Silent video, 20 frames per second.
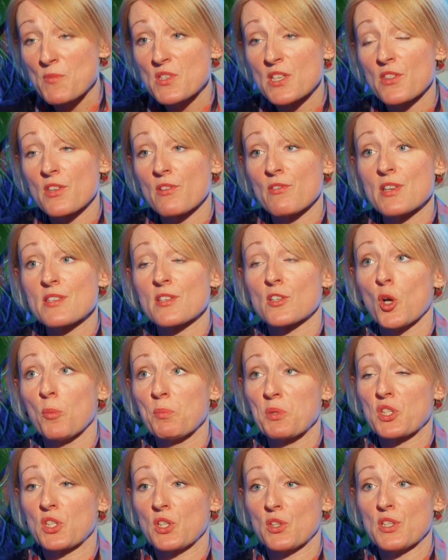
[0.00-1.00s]
So there is an
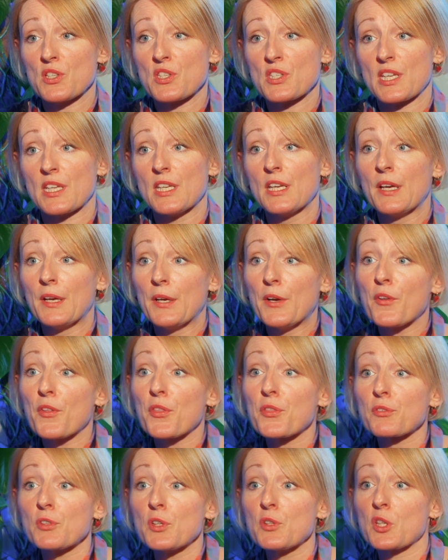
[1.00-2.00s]
opportunity
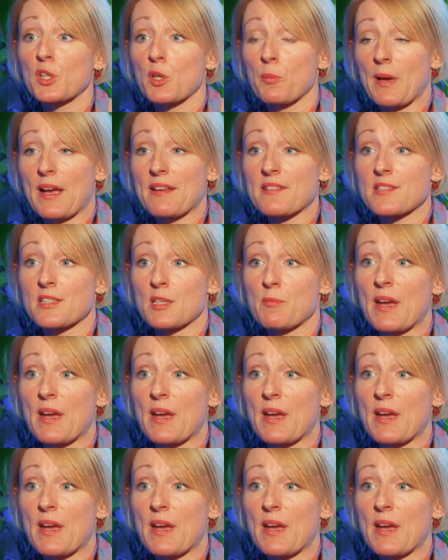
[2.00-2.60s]
through the capacity